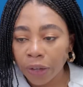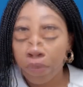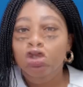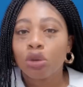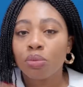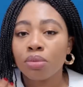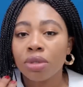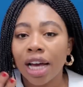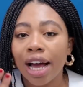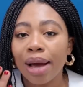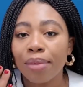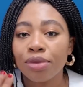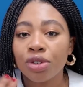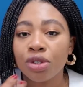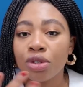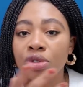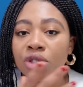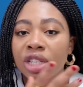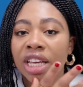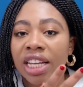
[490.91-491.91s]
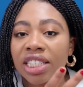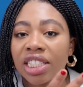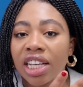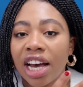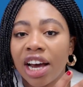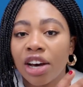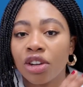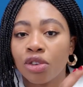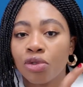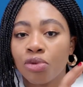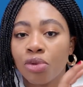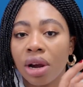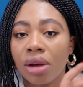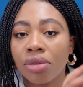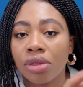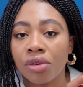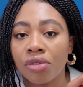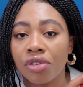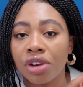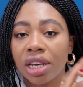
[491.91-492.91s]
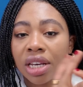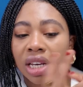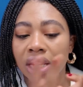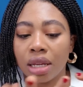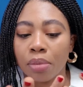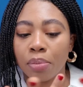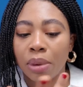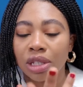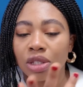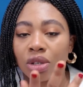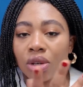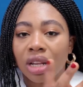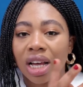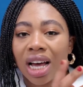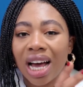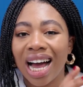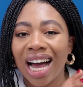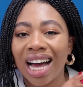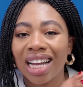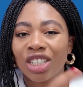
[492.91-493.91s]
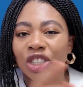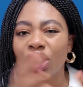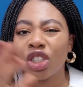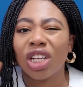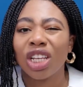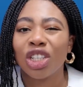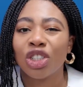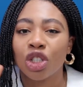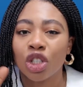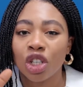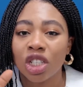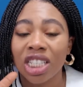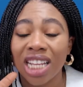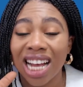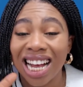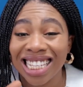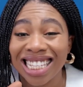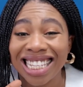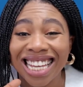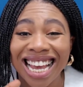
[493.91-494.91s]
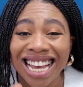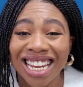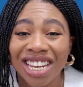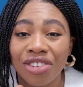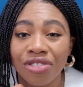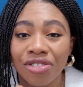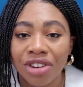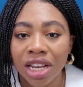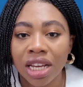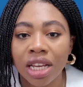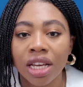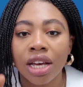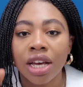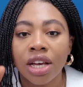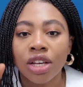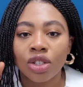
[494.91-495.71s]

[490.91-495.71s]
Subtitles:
Sometimes you do get tired of wearing the ring in a particular hand, just as any ring.